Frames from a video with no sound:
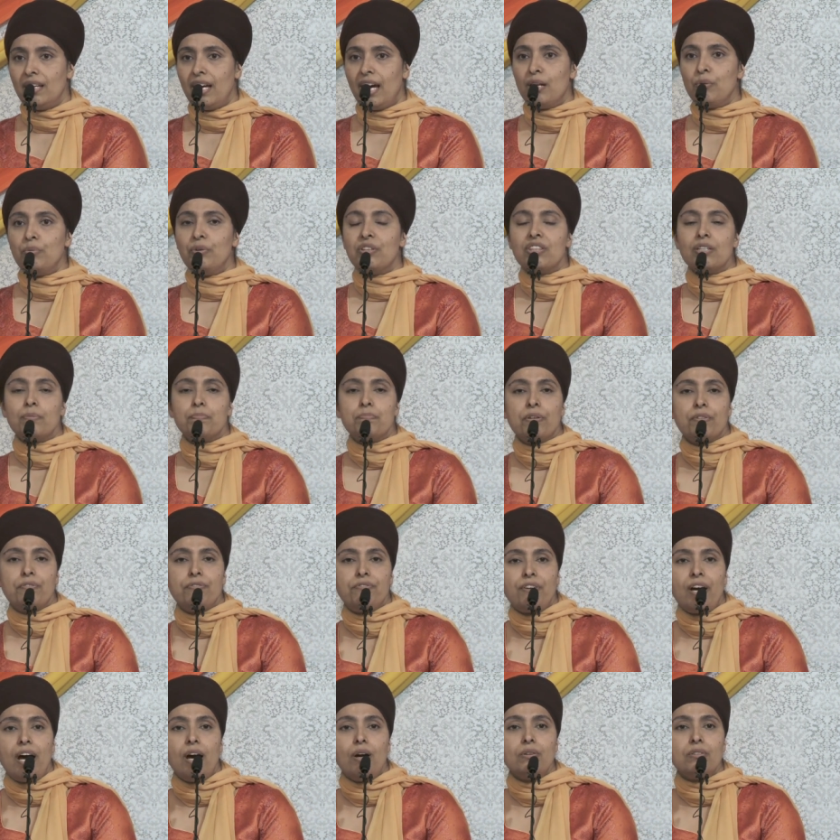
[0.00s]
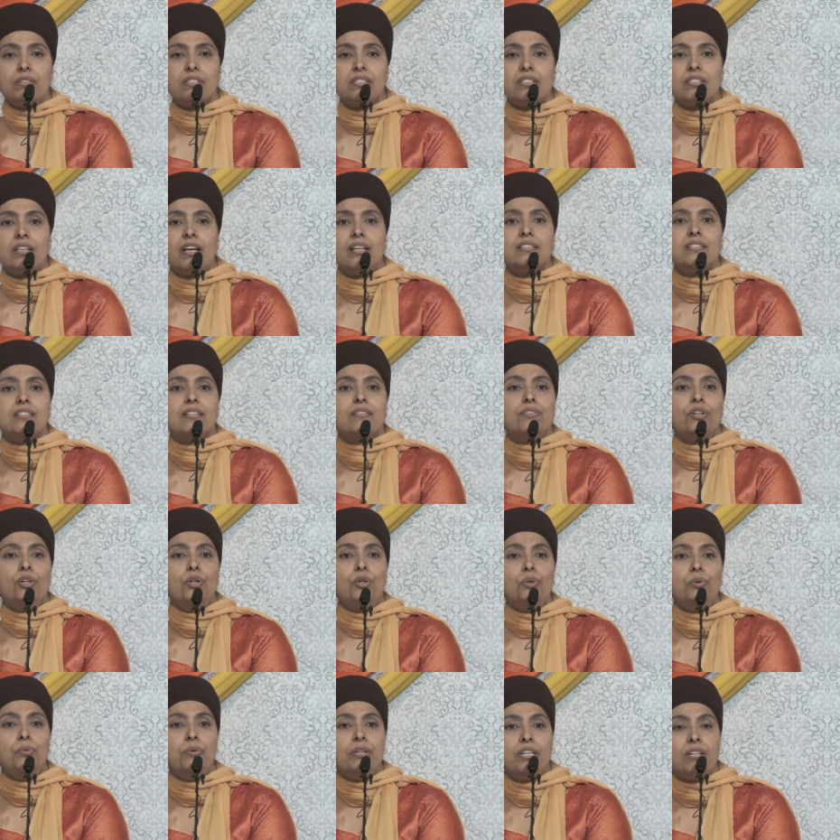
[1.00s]
and with a profound sense of
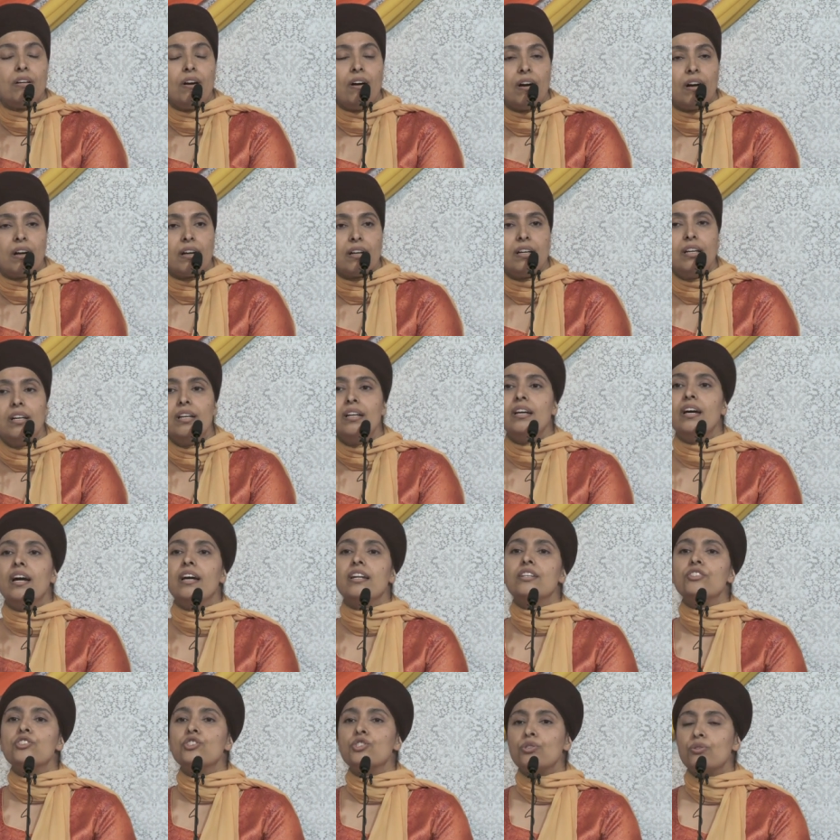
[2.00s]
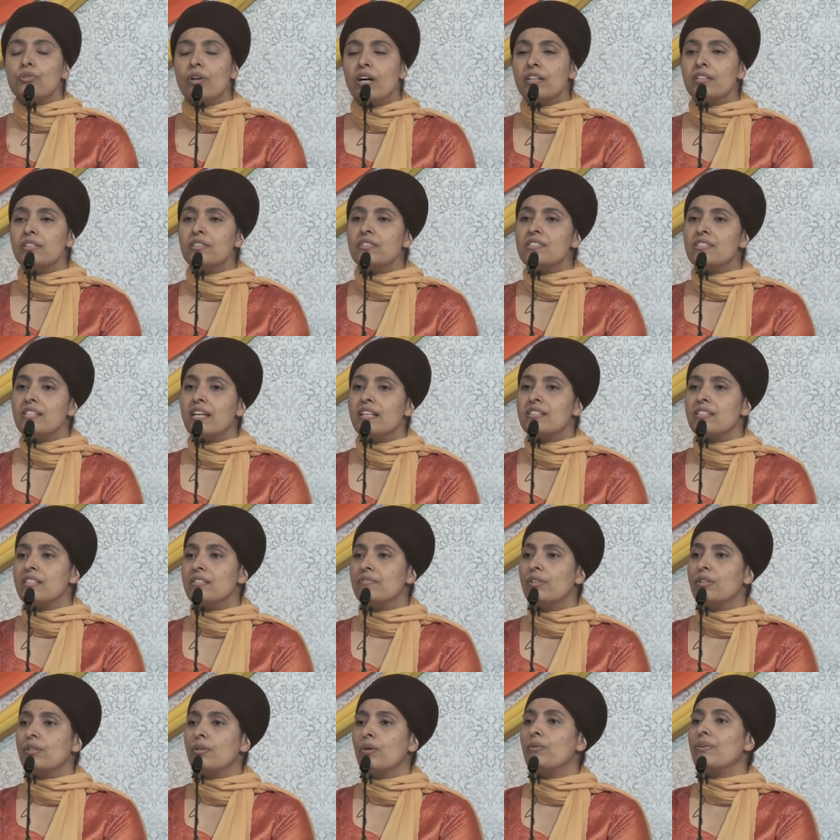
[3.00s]
who we are and a stronger sense
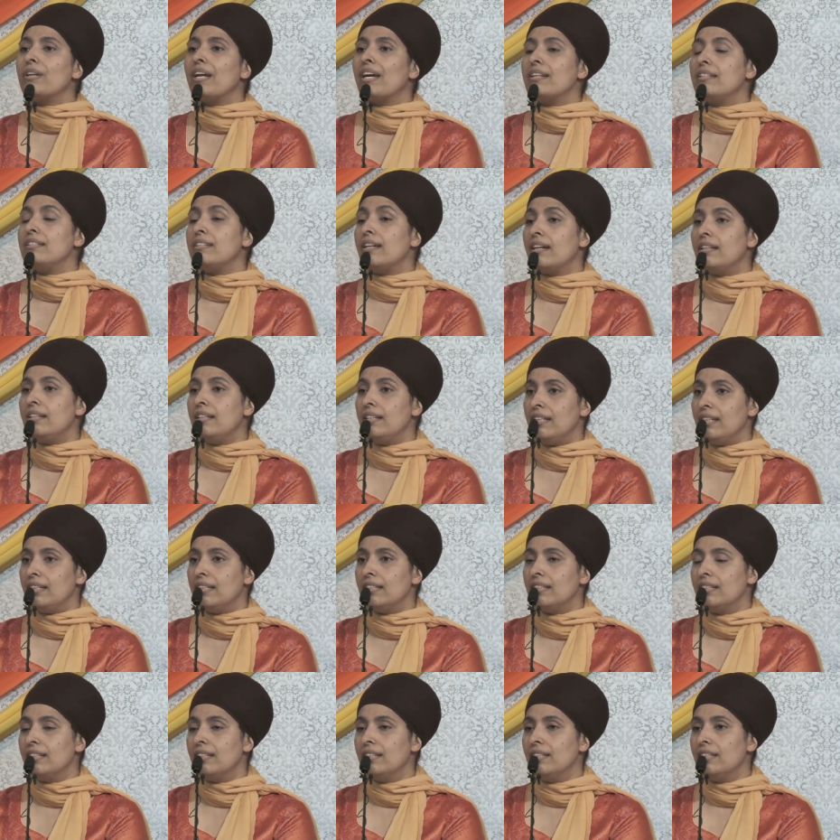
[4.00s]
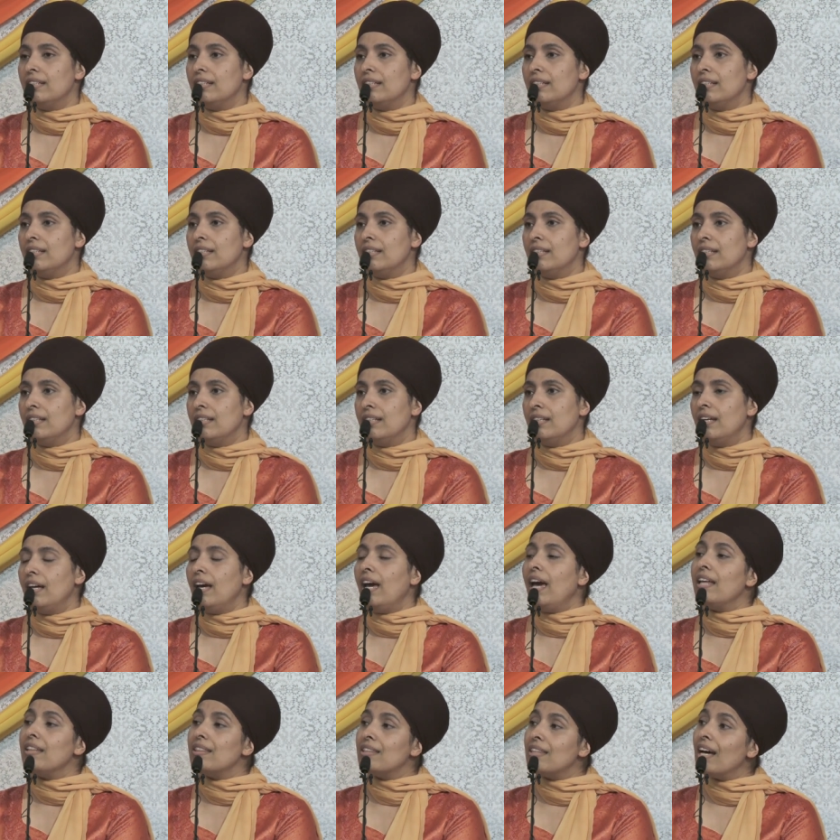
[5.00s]
of our own identity.
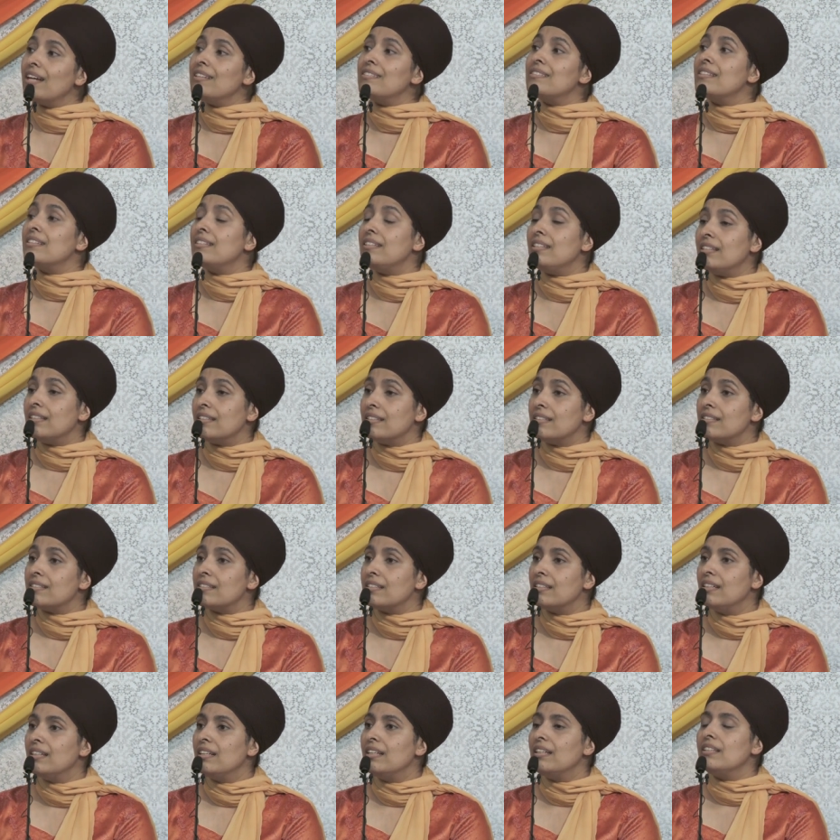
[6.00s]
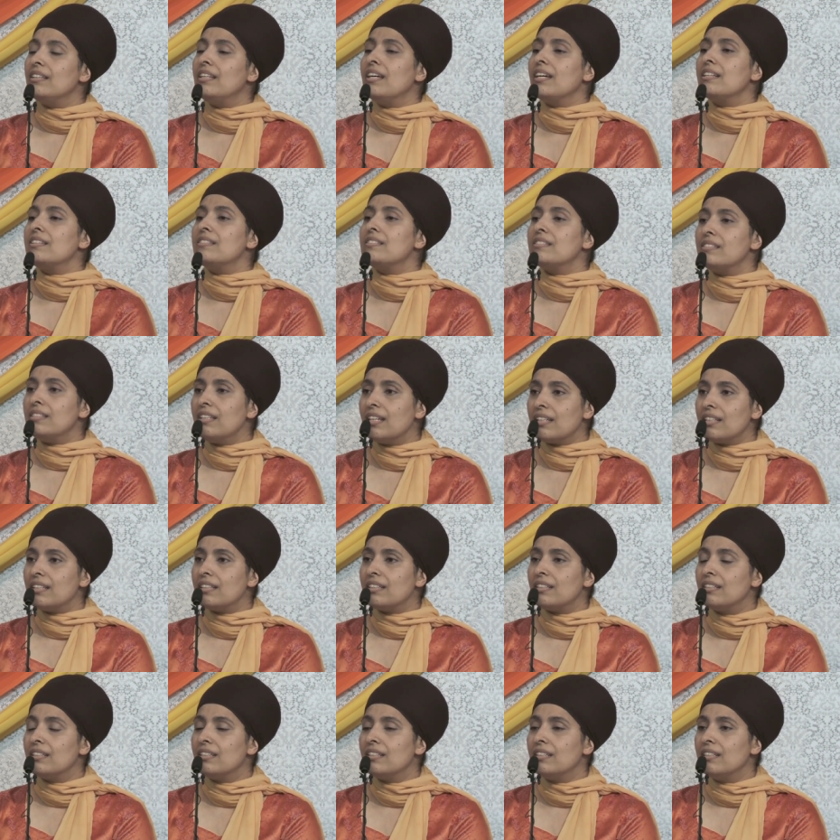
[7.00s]
And thus it is that a
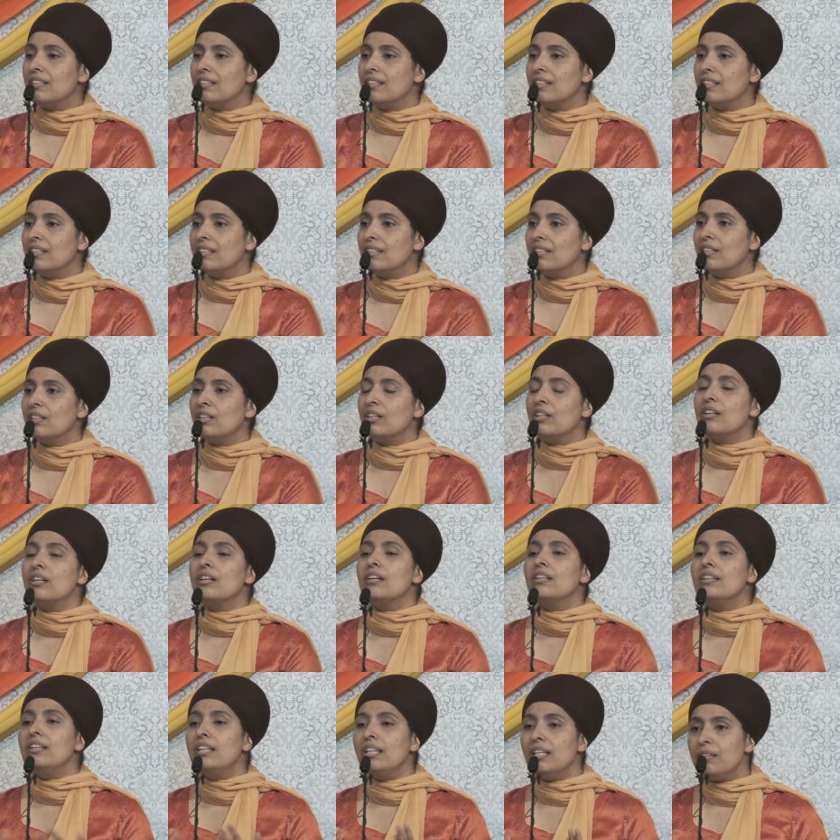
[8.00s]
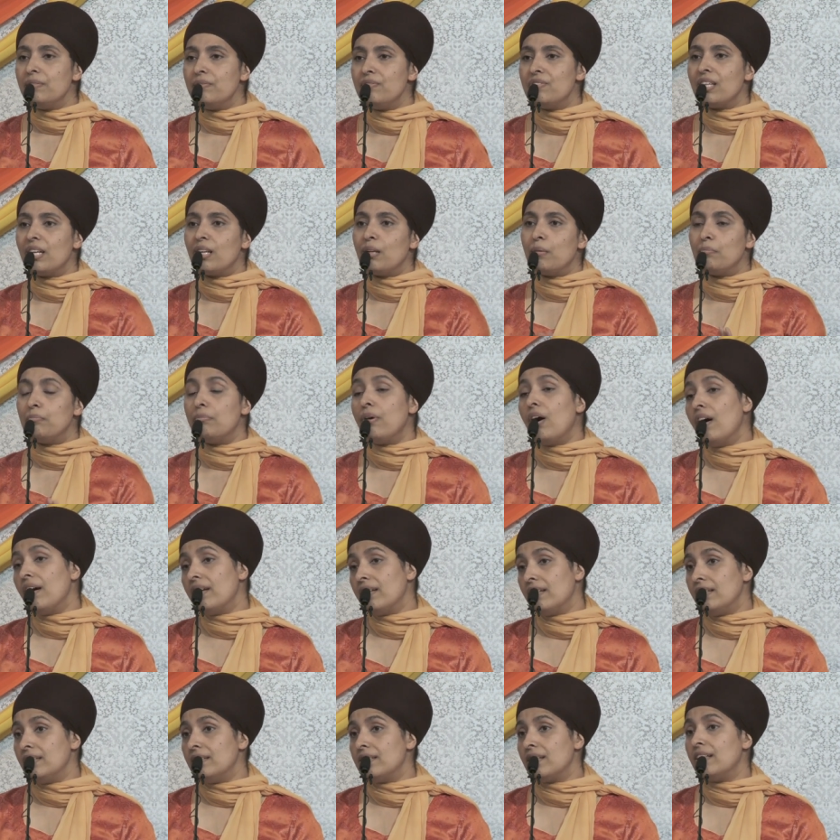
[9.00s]
Sikh lives and
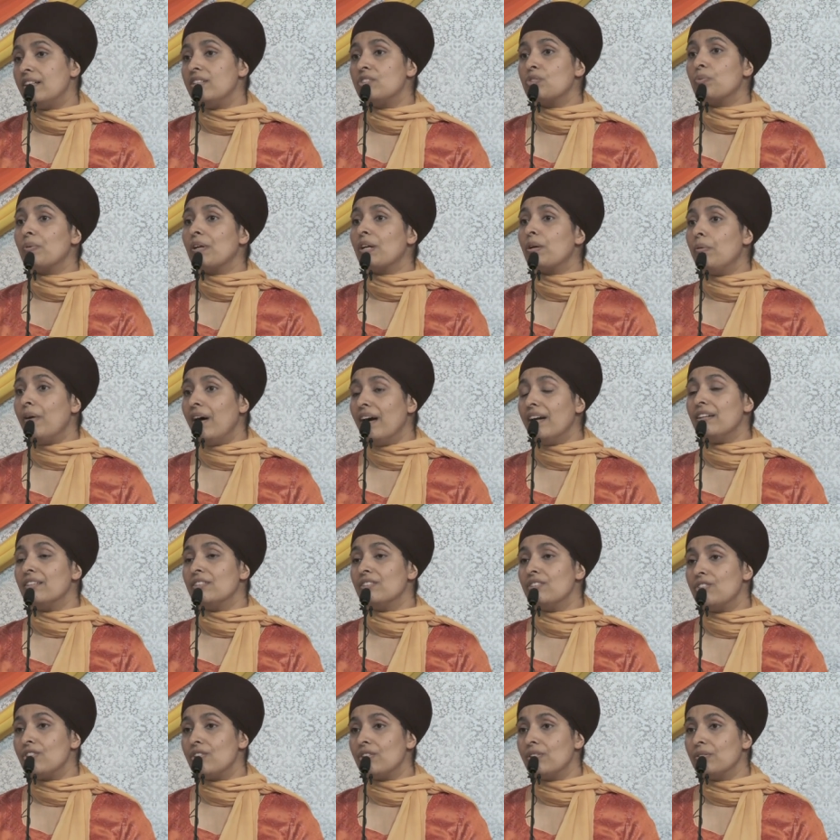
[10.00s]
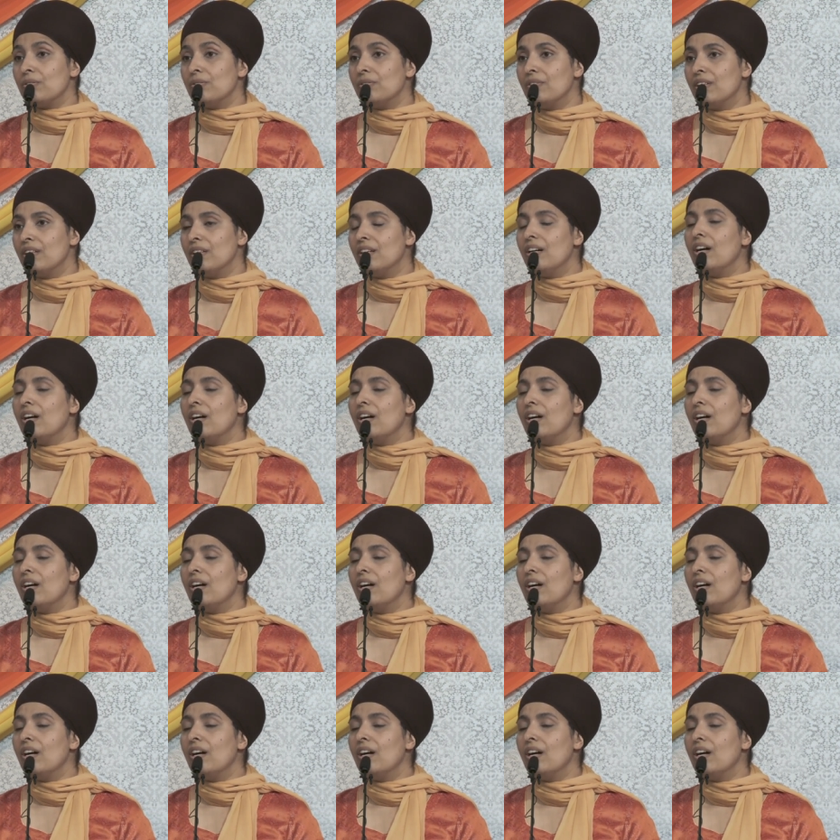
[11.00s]
embodies and is required to